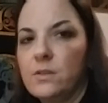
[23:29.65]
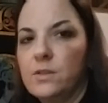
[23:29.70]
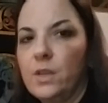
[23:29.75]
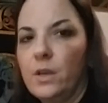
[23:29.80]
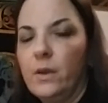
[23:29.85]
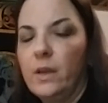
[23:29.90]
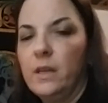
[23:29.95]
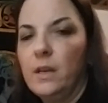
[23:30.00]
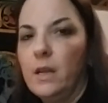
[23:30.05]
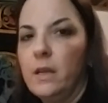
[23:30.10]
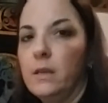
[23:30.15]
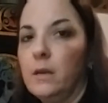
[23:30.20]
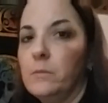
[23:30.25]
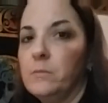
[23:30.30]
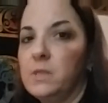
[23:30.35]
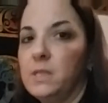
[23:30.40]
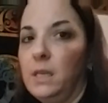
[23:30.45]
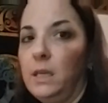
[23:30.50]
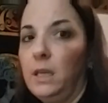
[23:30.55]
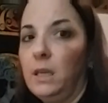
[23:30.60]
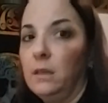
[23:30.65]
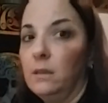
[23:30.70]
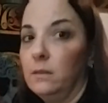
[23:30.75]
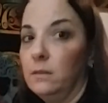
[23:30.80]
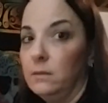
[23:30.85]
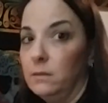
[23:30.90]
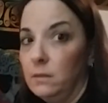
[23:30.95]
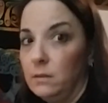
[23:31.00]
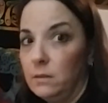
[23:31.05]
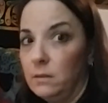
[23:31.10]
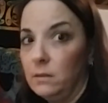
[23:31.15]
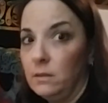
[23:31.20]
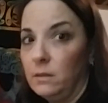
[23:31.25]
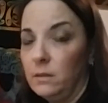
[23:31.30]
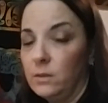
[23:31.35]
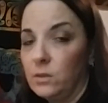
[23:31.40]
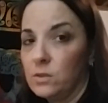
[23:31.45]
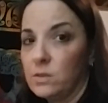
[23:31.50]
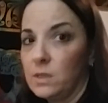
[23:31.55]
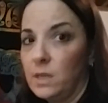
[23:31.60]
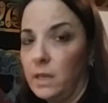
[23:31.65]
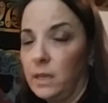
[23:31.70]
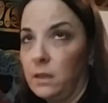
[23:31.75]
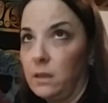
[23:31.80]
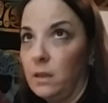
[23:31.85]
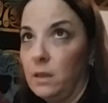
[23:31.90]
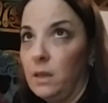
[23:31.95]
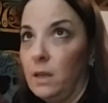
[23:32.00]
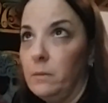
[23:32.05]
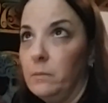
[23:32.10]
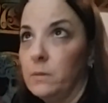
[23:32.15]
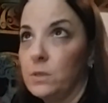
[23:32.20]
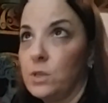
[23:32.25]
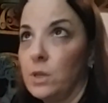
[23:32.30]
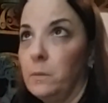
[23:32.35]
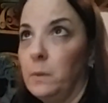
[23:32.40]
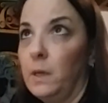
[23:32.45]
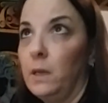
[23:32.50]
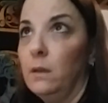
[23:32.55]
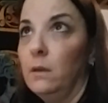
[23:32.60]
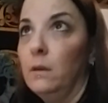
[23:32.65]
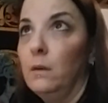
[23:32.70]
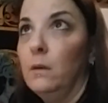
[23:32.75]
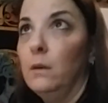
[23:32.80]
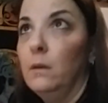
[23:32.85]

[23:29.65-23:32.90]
So, and I'm seeing there's like, how much, show me,